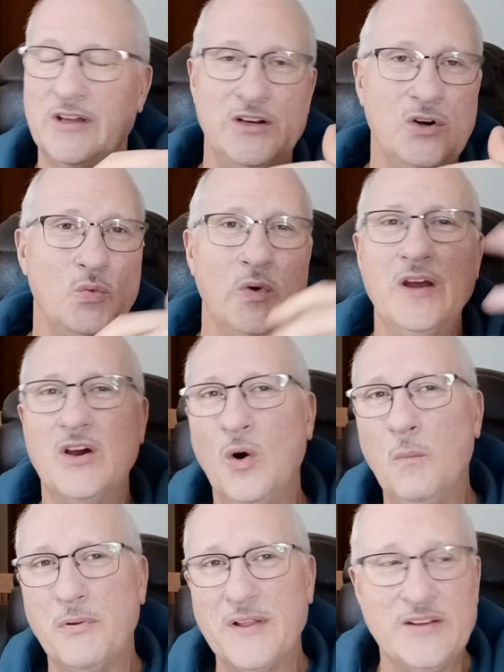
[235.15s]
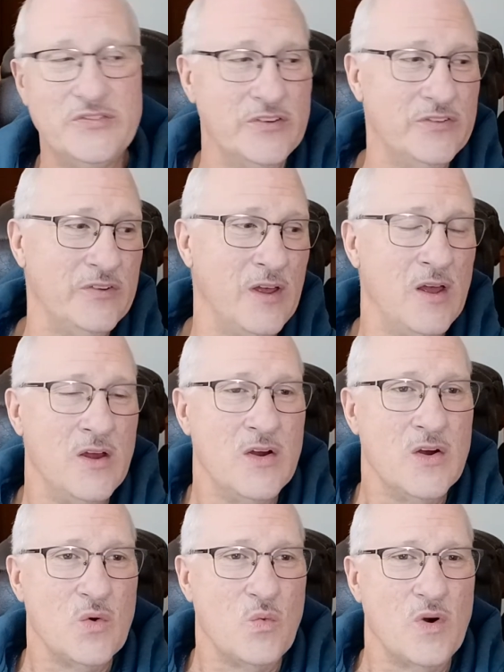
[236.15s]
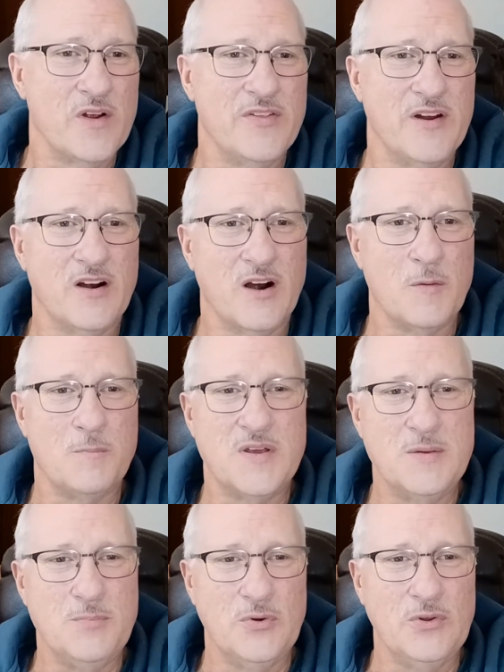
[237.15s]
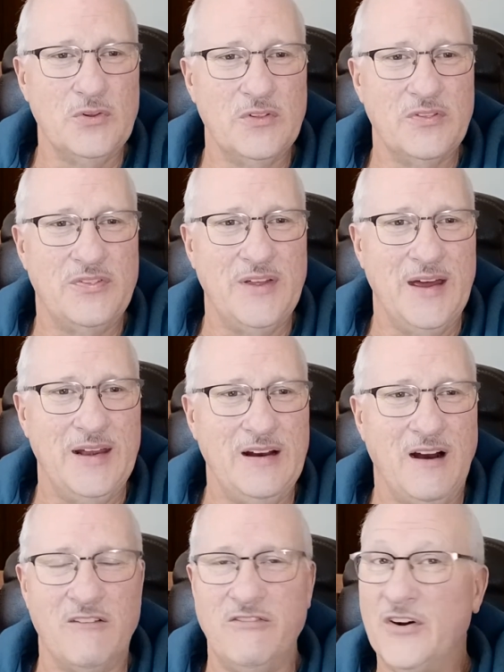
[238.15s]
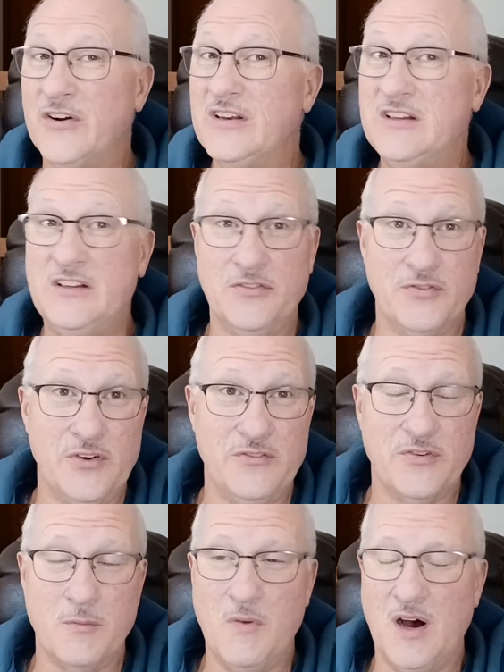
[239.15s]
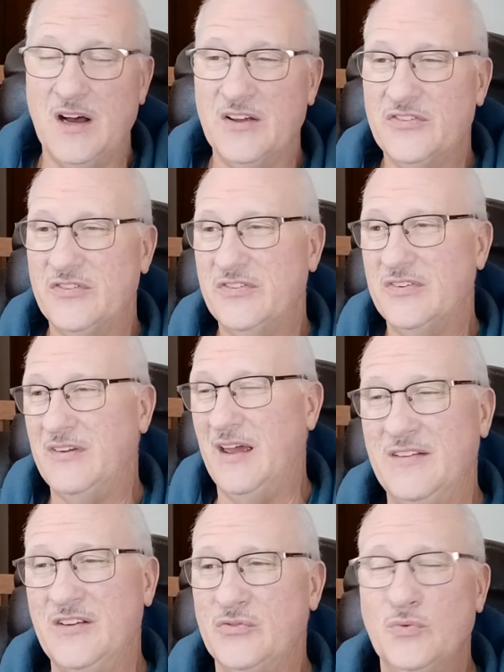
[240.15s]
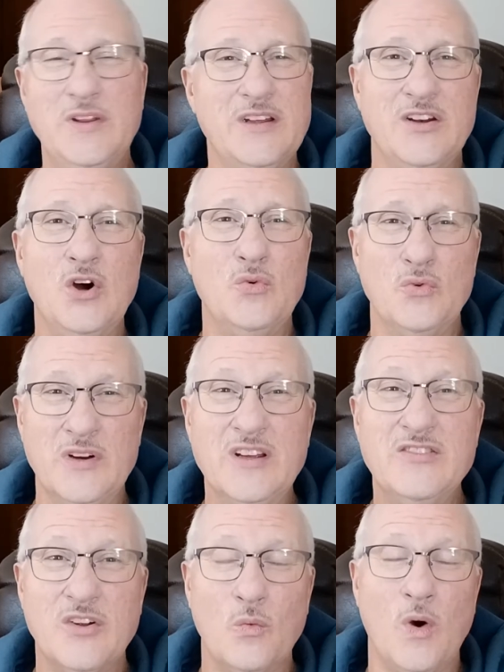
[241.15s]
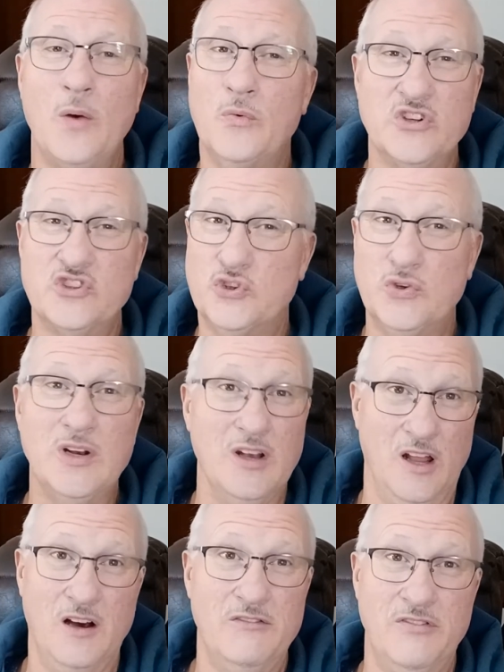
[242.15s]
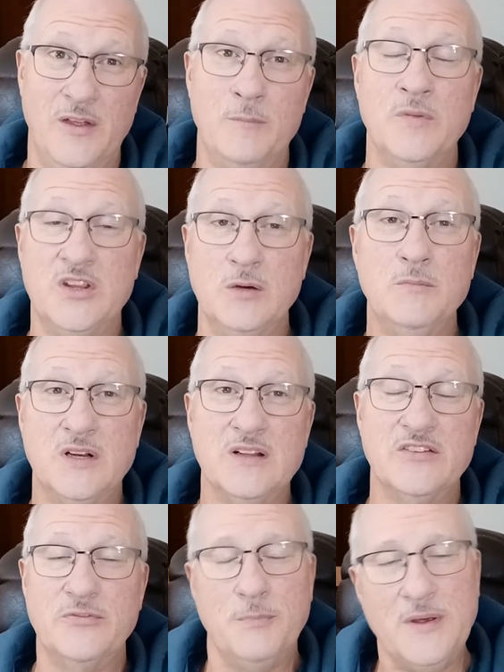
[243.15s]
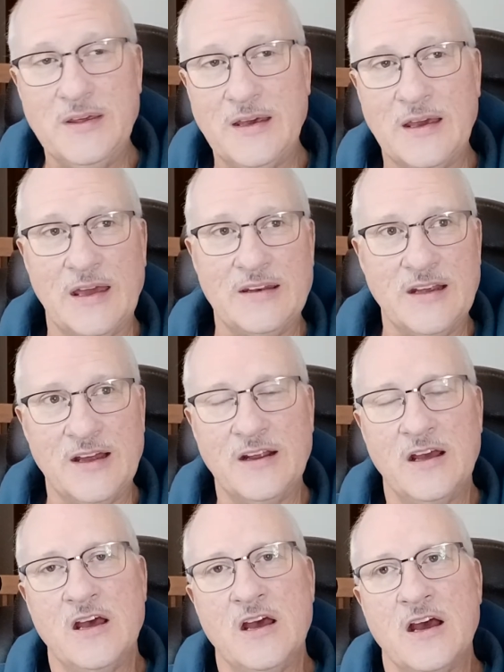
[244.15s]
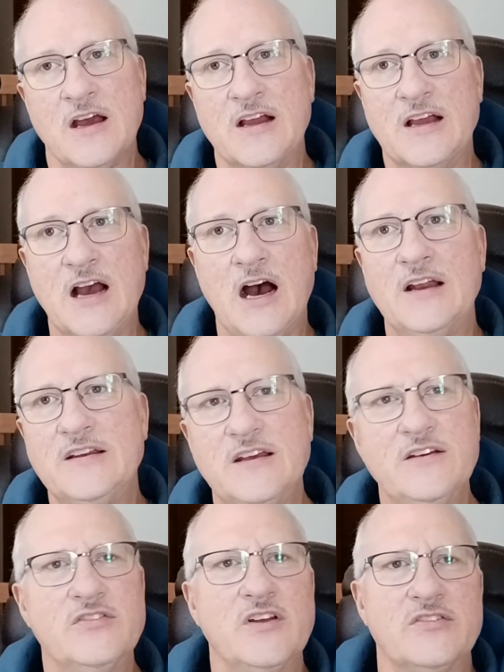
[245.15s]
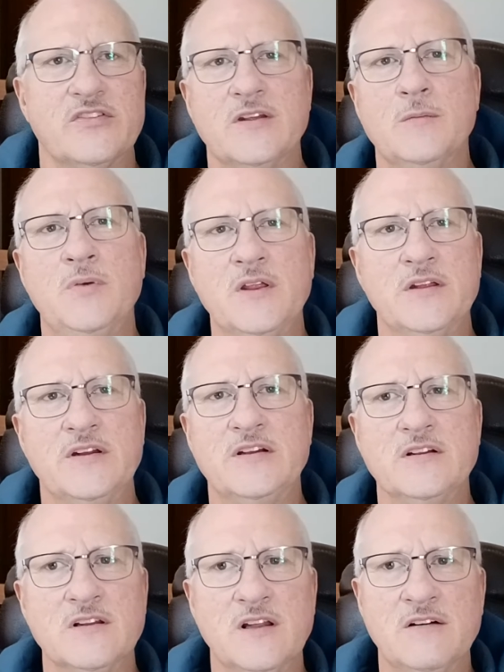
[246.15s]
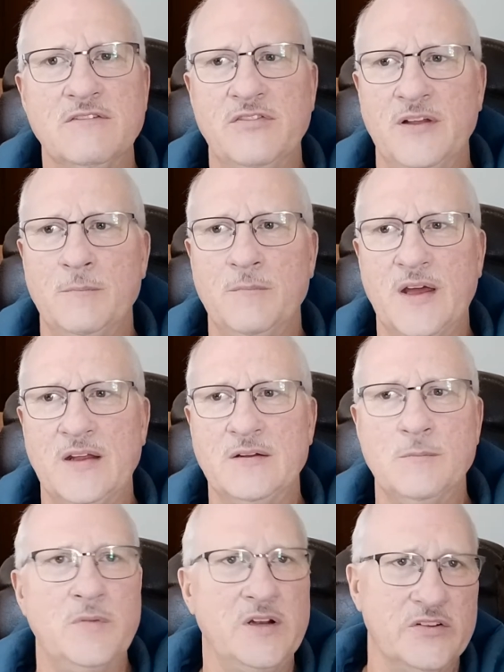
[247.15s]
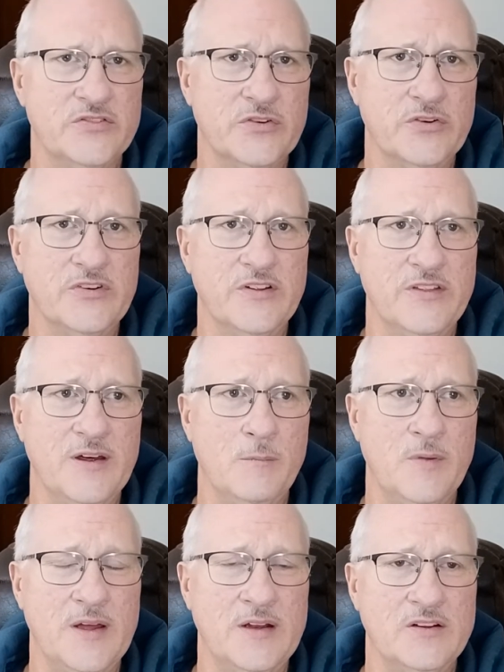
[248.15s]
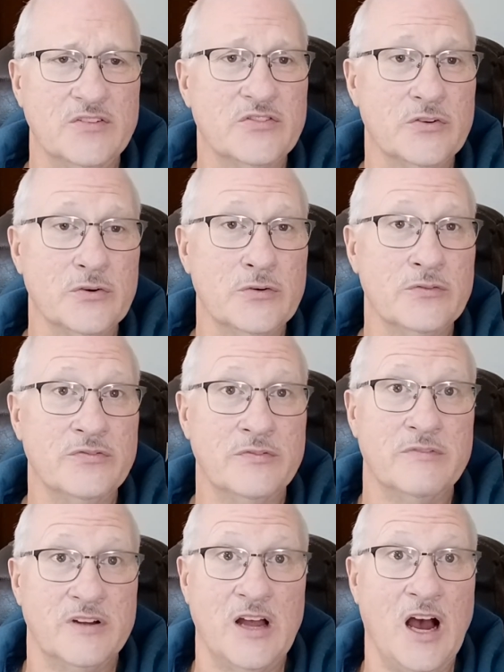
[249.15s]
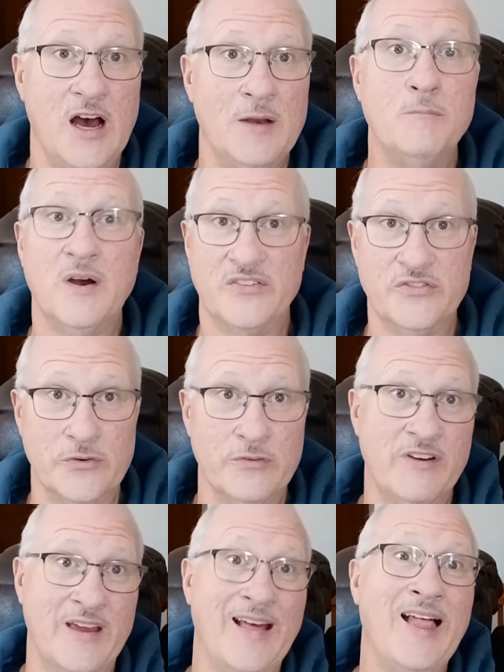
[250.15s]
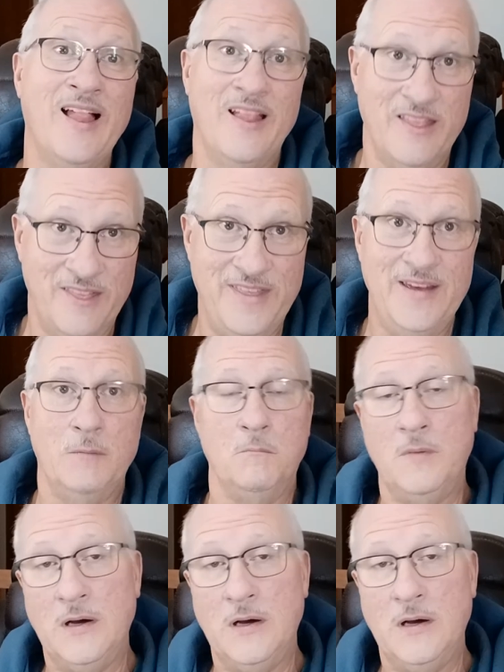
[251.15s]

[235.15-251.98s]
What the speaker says: You know, we go places where there are people that are very different from us, there's really no reason why we should love them, humanly speaking, and yet God gives us the ability to love them and to minister to them and to serve God by serving them.